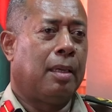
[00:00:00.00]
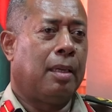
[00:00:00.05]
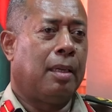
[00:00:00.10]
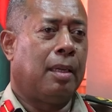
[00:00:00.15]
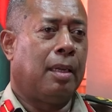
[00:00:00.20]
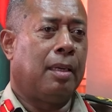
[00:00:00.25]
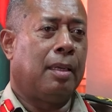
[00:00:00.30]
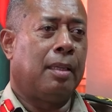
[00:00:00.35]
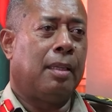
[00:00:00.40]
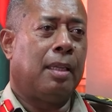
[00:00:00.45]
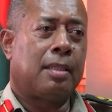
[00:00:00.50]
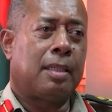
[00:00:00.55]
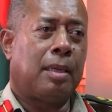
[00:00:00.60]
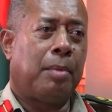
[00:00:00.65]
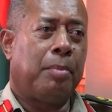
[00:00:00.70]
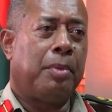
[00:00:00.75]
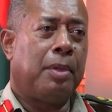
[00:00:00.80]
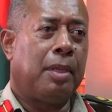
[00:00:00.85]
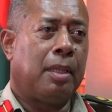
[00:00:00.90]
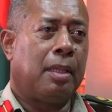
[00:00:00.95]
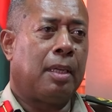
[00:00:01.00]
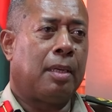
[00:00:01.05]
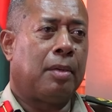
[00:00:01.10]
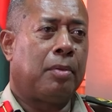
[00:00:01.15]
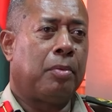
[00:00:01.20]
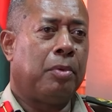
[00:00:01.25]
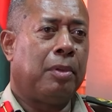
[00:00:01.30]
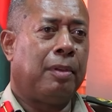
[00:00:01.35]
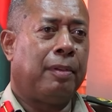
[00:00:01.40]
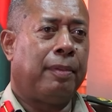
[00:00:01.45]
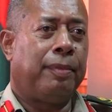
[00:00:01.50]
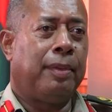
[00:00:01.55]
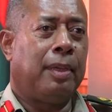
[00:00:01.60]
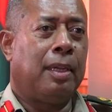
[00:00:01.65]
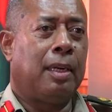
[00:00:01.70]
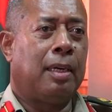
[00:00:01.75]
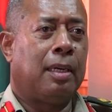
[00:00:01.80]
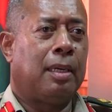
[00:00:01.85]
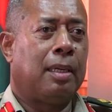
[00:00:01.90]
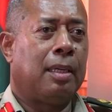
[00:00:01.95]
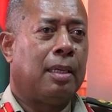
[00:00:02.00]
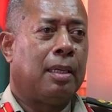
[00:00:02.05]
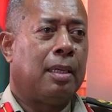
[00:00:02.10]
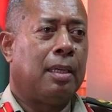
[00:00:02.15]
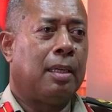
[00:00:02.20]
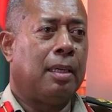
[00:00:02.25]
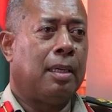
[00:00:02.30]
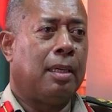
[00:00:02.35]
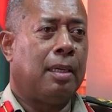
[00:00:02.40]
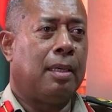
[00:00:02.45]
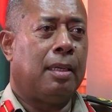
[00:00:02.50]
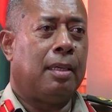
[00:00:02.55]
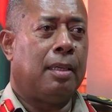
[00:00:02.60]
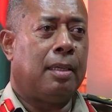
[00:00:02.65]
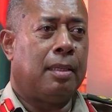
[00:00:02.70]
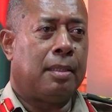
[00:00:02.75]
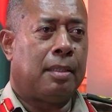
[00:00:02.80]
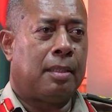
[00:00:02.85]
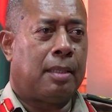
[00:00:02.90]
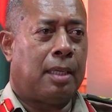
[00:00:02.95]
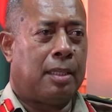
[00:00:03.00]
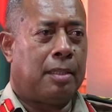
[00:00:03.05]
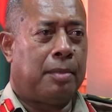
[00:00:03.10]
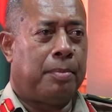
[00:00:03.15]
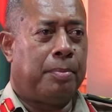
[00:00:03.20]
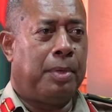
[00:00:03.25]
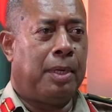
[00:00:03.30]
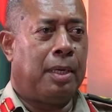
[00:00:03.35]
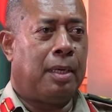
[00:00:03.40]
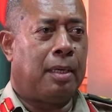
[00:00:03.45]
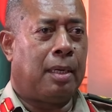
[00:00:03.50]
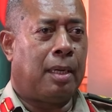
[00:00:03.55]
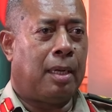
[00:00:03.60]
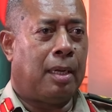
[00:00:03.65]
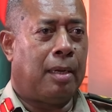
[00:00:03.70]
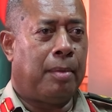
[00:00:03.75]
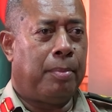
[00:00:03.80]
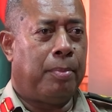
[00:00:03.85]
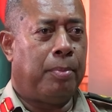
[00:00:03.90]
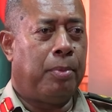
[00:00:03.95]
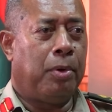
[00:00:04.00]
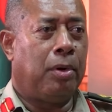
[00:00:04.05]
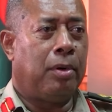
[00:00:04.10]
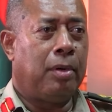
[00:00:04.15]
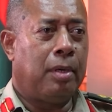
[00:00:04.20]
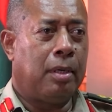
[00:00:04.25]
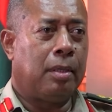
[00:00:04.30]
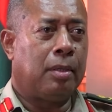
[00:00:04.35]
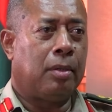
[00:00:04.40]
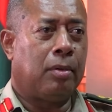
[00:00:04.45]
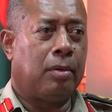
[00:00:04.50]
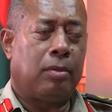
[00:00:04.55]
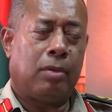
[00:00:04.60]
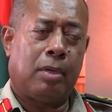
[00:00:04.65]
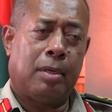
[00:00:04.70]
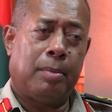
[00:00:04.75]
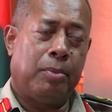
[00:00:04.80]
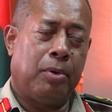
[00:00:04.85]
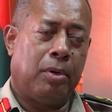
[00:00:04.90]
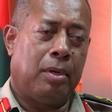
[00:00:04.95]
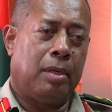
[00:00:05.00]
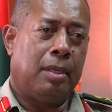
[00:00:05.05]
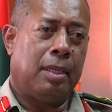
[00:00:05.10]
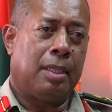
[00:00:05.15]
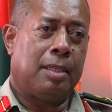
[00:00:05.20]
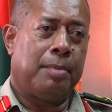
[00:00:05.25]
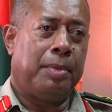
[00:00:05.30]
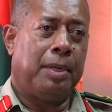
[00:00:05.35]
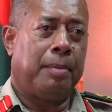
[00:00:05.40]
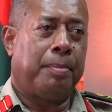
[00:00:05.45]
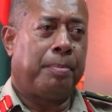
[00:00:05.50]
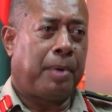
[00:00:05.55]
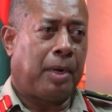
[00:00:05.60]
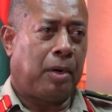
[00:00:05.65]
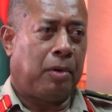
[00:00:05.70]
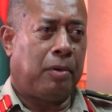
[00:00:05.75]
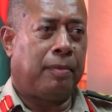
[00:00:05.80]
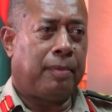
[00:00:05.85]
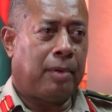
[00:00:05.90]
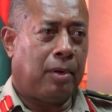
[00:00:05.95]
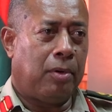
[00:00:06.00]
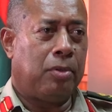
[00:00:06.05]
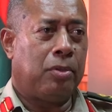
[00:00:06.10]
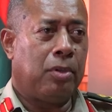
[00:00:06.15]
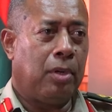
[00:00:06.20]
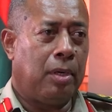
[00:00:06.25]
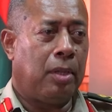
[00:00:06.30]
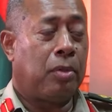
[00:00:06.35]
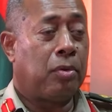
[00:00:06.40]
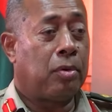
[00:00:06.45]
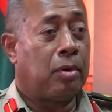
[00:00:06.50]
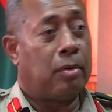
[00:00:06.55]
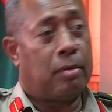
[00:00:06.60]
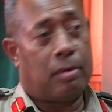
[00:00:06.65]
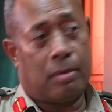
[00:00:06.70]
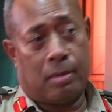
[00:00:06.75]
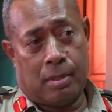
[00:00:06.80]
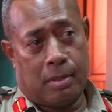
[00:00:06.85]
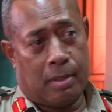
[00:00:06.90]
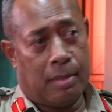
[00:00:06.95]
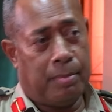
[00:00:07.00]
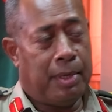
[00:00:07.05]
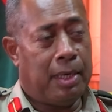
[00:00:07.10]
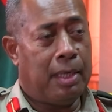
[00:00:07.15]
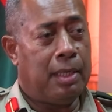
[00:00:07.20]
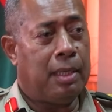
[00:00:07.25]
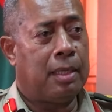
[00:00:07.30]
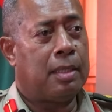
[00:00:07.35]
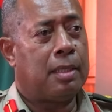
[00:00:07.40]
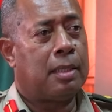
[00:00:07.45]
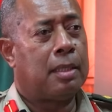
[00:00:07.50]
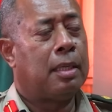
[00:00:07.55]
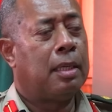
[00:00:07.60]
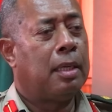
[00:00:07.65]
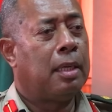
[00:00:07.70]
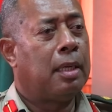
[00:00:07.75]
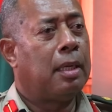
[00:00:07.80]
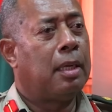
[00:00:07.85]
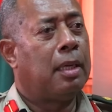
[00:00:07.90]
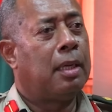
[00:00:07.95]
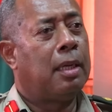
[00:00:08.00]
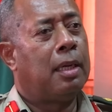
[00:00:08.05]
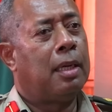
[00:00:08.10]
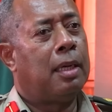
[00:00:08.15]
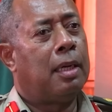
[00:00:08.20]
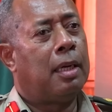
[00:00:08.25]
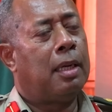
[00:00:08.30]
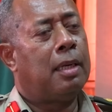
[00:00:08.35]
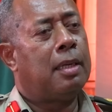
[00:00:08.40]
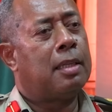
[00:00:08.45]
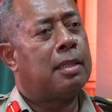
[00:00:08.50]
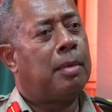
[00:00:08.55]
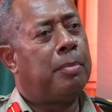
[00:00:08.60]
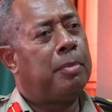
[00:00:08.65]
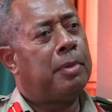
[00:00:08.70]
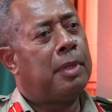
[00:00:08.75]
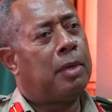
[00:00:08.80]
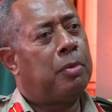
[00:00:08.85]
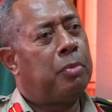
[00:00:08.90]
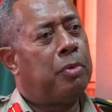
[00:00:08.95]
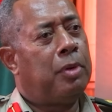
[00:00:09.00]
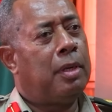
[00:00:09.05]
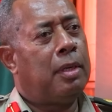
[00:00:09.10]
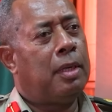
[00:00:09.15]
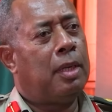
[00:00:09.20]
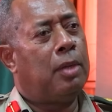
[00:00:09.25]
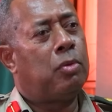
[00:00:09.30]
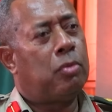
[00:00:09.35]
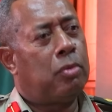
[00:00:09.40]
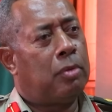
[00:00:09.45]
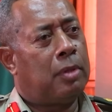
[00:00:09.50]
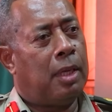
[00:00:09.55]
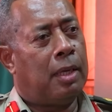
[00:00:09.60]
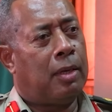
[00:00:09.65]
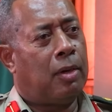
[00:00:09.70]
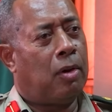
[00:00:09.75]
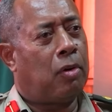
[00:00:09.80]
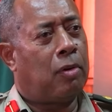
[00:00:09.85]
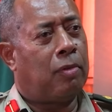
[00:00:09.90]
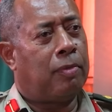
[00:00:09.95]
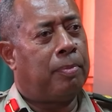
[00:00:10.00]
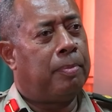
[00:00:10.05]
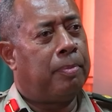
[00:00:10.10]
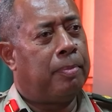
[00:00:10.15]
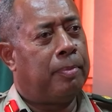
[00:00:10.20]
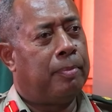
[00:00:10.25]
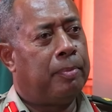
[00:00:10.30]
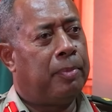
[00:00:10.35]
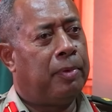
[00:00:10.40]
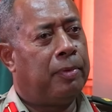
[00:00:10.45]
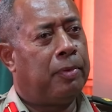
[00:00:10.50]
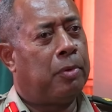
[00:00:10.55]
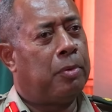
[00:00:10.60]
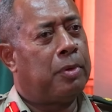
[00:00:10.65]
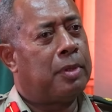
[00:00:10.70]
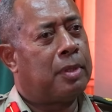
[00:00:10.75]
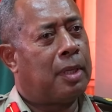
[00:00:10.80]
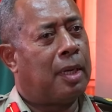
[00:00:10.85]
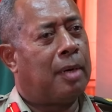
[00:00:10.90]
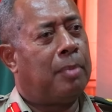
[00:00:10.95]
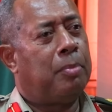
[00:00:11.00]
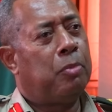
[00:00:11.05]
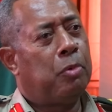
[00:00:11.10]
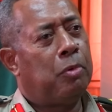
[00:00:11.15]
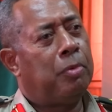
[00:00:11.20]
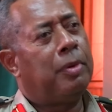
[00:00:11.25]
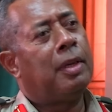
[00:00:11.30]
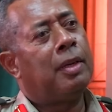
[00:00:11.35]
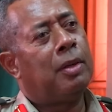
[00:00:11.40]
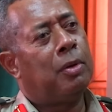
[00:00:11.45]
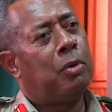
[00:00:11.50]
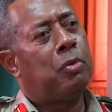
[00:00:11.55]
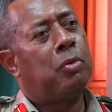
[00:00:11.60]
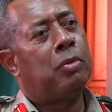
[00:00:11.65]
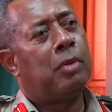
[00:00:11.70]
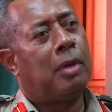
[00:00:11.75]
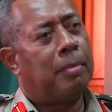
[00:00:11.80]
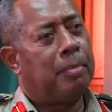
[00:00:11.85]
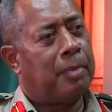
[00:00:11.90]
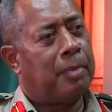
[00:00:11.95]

And that's something that we feel has been a burden, or not a burden, it has been part of our journey throughout the many years, and it's something that we need to take care of before we start moving into a